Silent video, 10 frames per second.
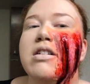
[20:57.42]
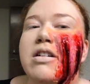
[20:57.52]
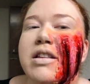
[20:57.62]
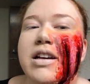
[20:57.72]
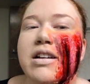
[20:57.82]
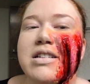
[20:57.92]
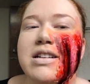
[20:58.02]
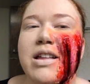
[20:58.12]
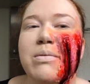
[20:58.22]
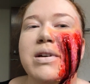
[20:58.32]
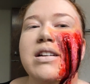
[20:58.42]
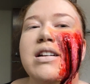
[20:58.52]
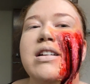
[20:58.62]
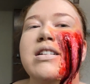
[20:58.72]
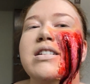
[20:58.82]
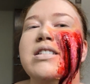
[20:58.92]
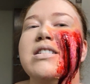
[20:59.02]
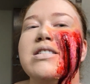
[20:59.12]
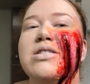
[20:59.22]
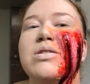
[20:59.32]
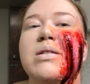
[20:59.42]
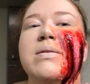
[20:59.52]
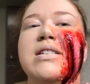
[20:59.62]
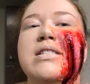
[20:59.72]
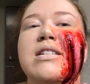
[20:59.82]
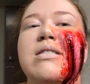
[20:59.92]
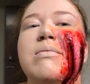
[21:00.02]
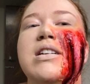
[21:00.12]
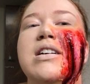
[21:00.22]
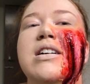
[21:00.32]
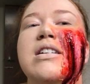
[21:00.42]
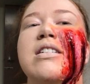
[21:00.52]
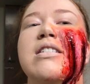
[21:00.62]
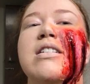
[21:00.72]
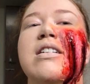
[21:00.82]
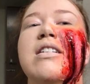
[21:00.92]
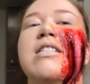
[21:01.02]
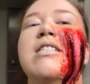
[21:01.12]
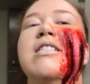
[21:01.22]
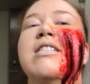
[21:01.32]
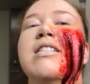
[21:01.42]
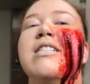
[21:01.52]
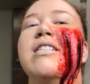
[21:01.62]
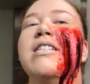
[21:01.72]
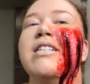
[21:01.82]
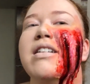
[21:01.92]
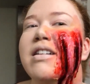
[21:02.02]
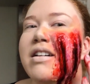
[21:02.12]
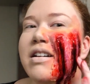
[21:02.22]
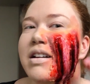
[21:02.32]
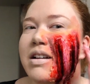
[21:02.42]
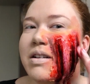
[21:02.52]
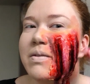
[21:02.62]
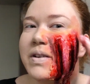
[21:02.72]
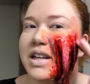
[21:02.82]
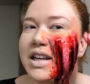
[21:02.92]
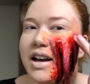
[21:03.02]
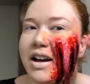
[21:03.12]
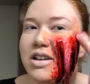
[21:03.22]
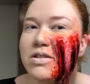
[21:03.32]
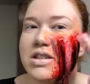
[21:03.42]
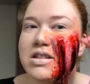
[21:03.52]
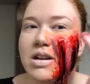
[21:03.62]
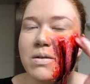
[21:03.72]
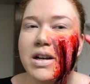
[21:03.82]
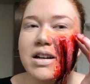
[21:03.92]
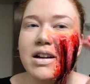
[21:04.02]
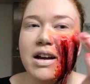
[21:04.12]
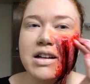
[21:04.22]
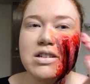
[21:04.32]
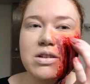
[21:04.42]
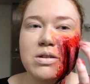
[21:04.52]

Oh, there goes another bit. It's dripping down my neck. But yeah, you just go in and